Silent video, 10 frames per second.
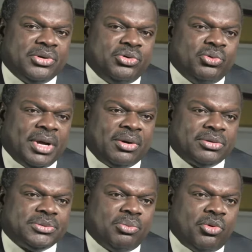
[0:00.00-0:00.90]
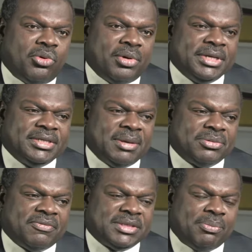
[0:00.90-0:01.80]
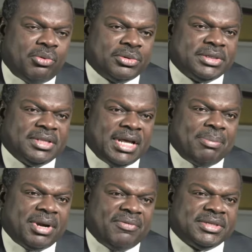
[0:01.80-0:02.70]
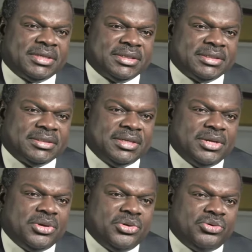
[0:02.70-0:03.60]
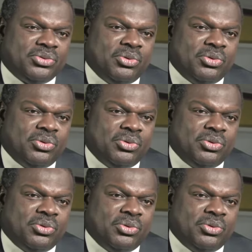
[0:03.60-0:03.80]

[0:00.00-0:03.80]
do a lot more in terms of supporting their private sectors to